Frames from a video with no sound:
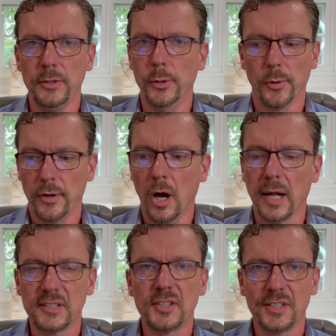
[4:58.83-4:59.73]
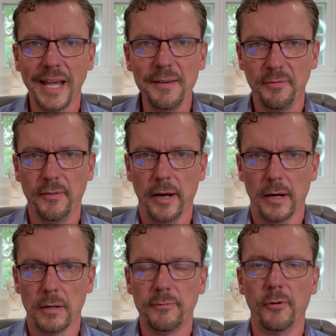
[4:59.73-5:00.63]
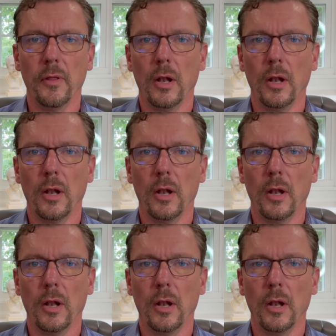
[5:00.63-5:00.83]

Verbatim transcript: You're not safe there for the